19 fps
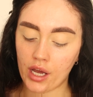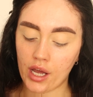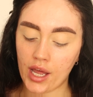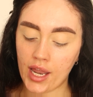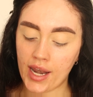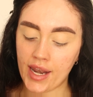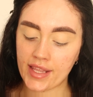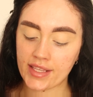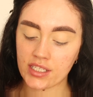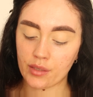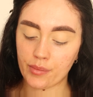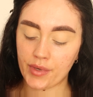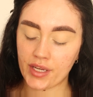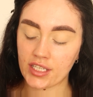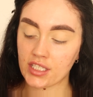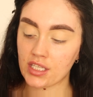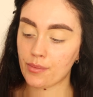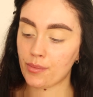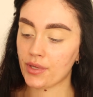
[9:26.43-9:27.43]
a little
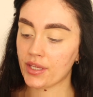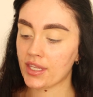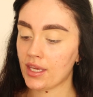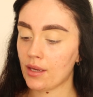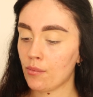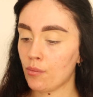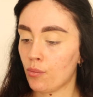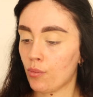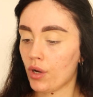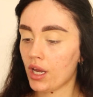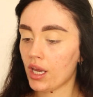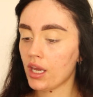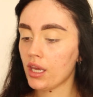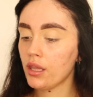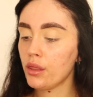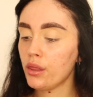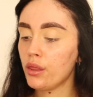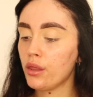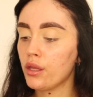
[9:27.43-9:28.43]
bit to begin
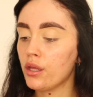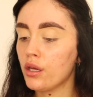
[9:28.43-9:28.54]
with.